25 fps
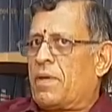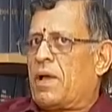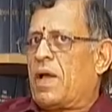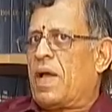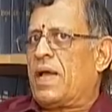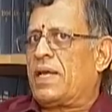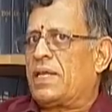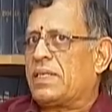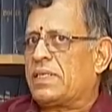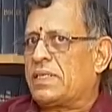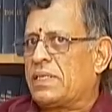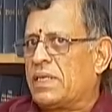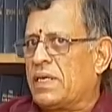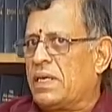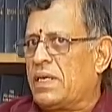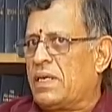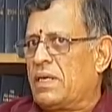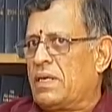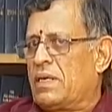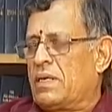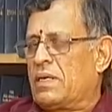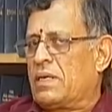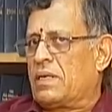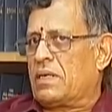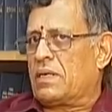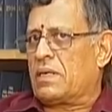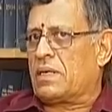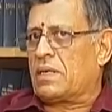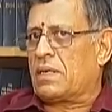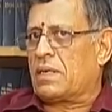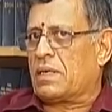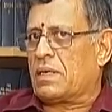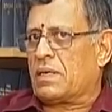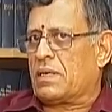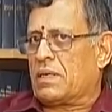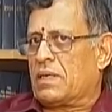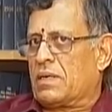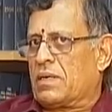I see
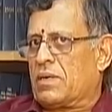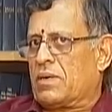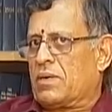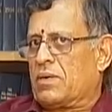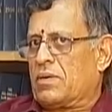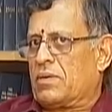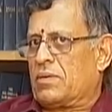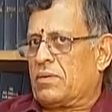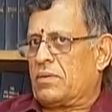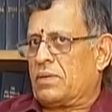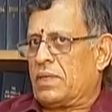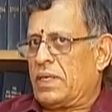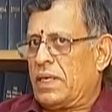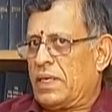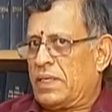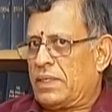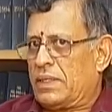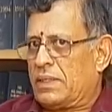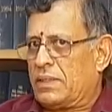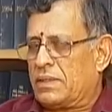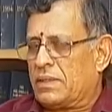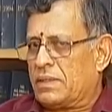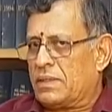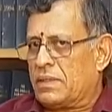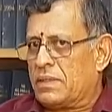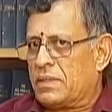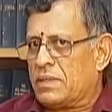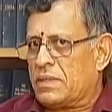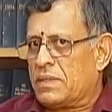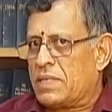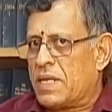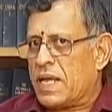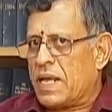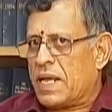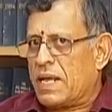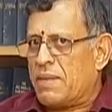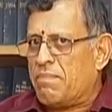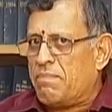
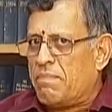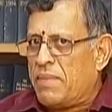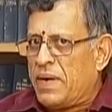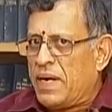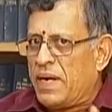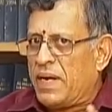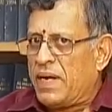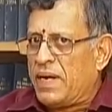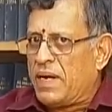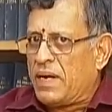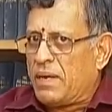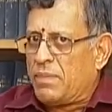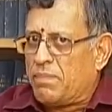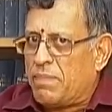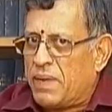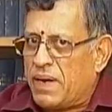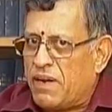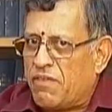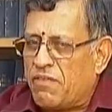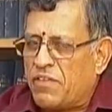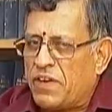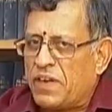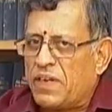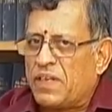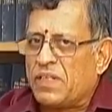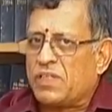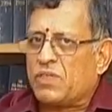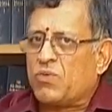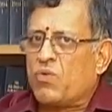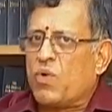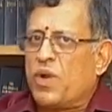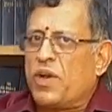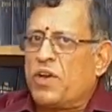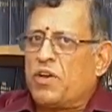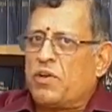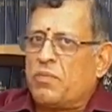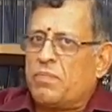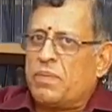the immediate benefit is
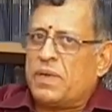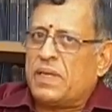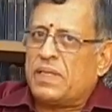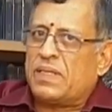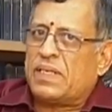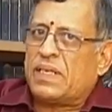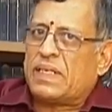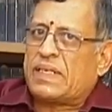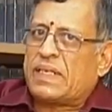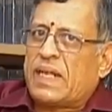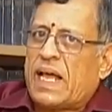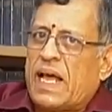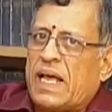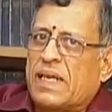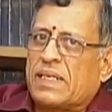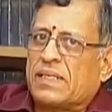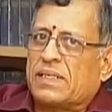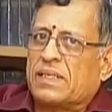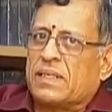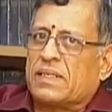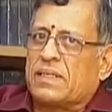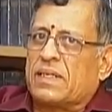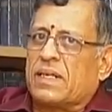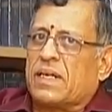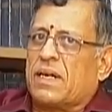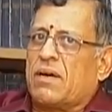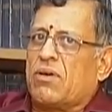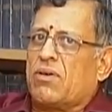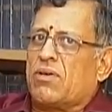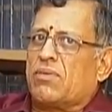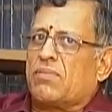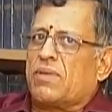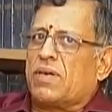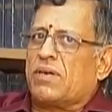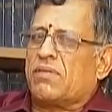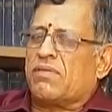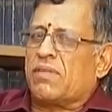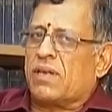going to be the tax that the
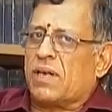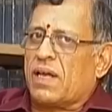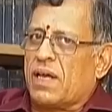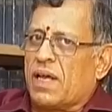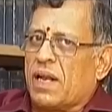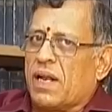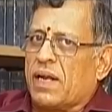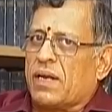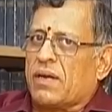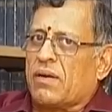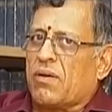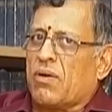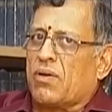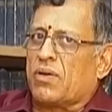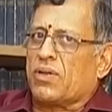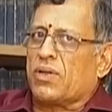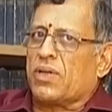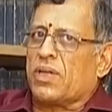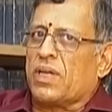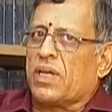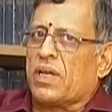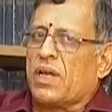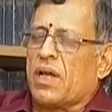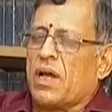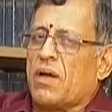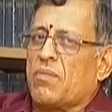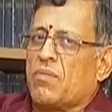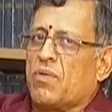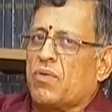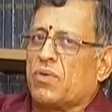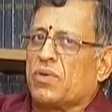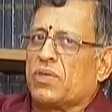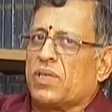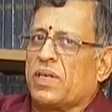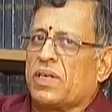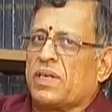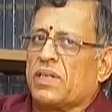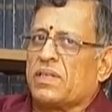government will collect on the
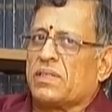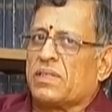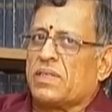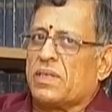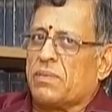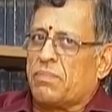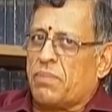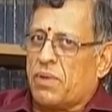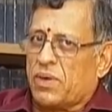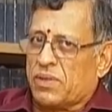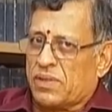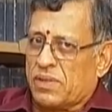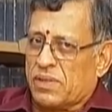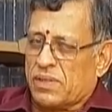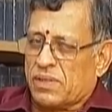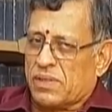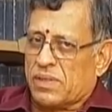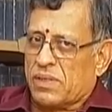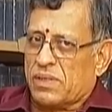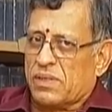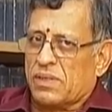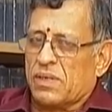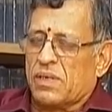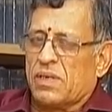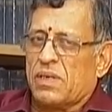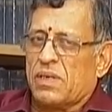amount that is deposited